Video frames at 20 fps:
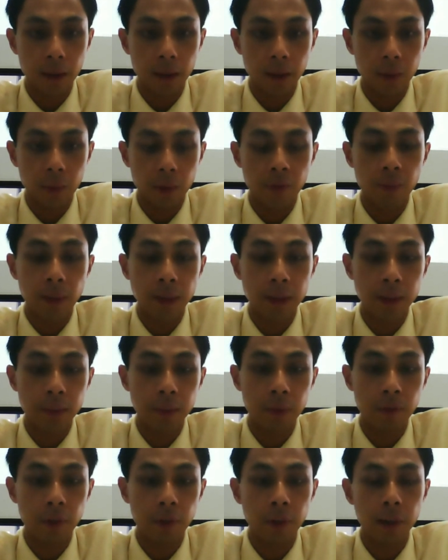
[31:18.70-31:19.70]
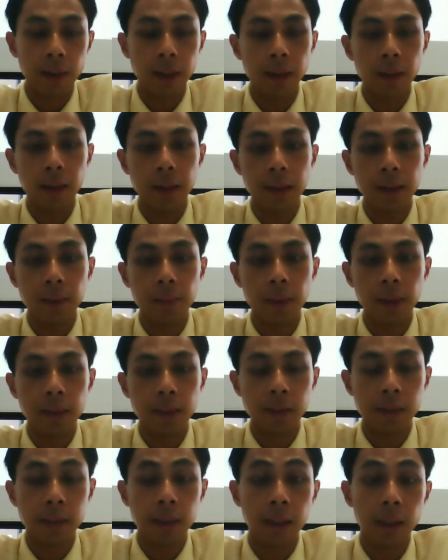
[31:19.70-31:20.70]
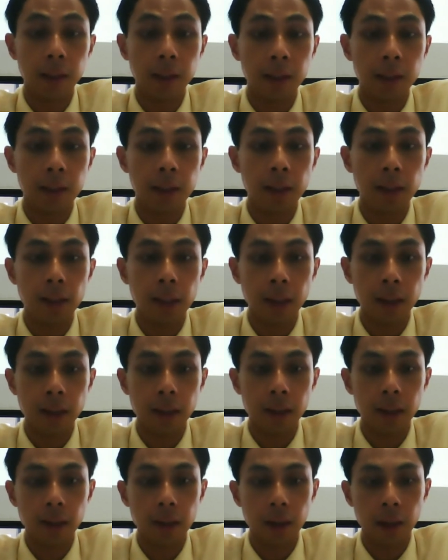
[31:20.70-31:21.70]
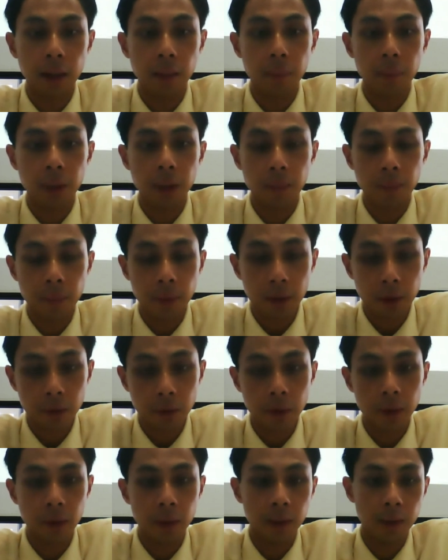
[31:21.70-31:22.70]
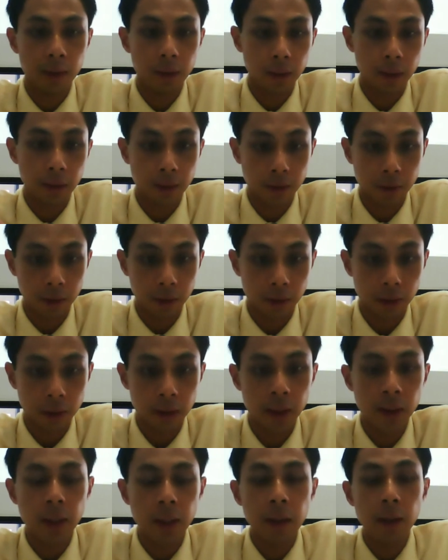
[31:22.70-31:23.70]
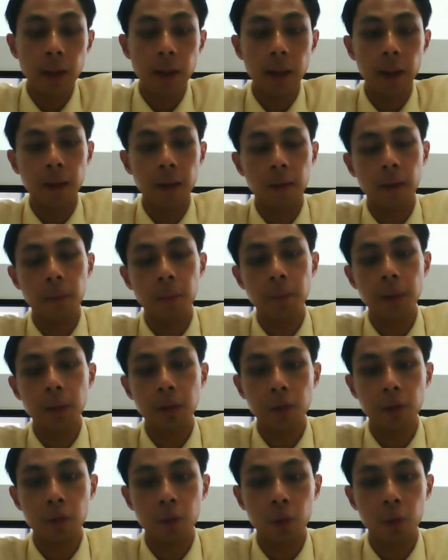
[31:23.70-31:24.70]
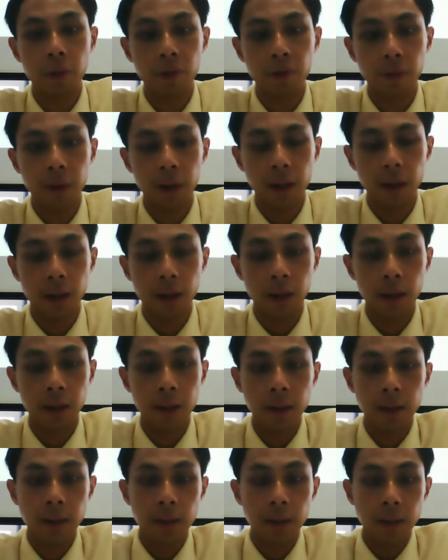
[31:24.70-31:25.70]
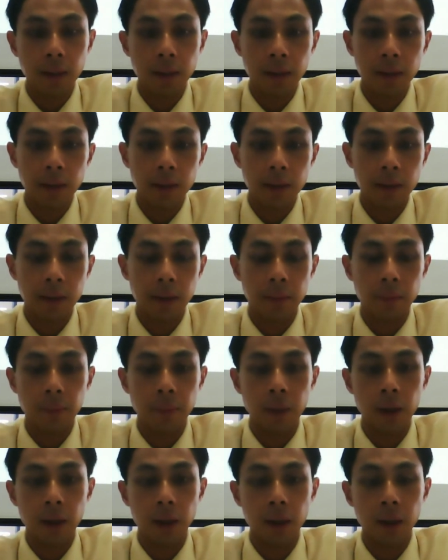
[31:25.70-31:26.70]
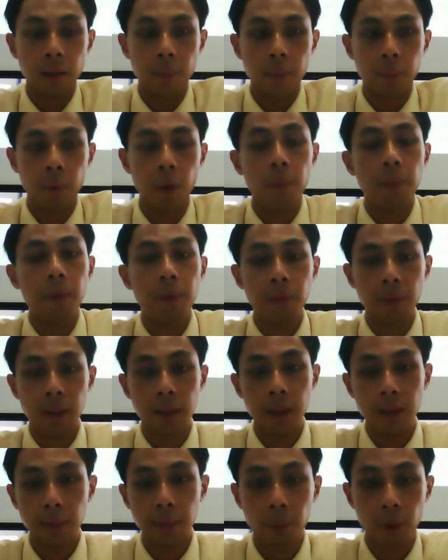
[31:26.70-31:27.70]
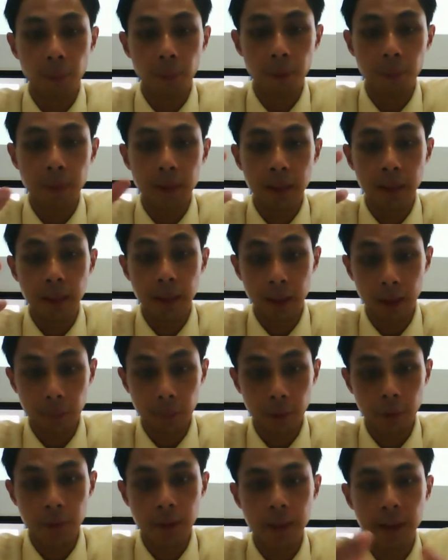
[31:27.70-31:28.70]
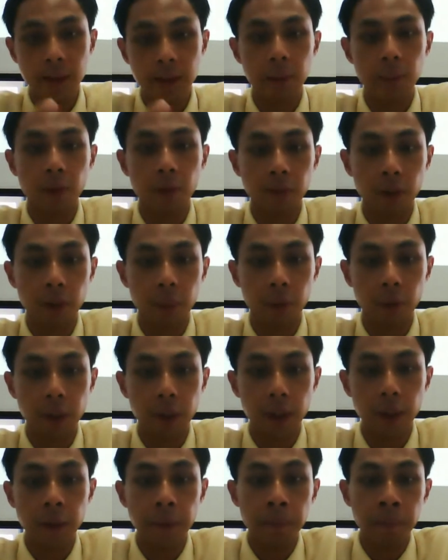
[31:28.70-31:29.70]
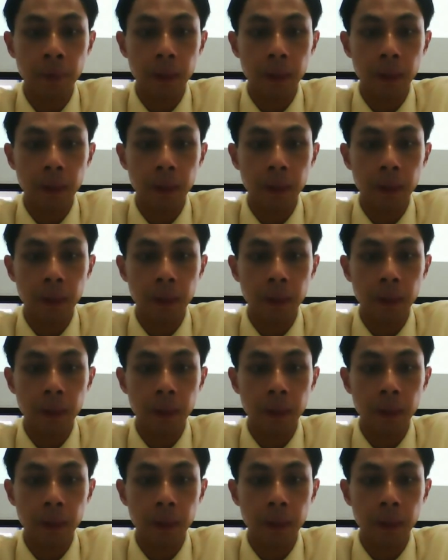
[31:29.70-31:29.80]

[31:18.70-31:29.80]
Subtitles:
we've mentioned before, eczema is a genetically linked immune disorder. It has something to do with some problems in the immune system of the body.